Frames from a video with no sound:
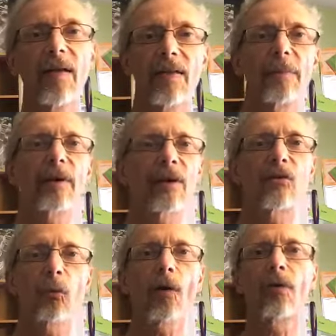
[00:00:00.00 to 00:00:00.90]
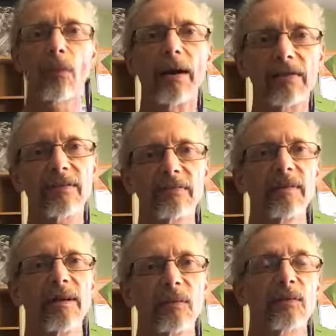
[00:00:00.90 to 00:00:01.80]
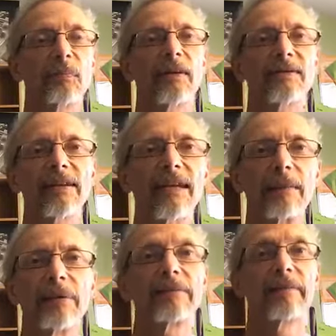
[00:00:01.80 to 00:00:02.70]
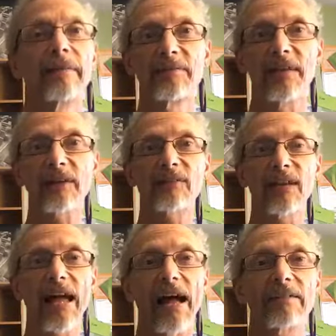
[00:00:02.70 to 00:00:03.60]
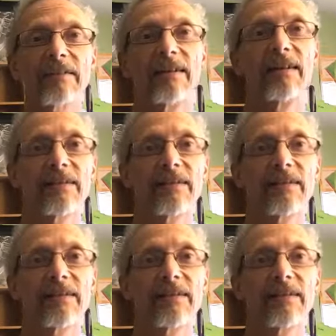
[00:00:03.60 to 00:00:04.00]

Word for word: The Americans won the race, which means they came in next to last.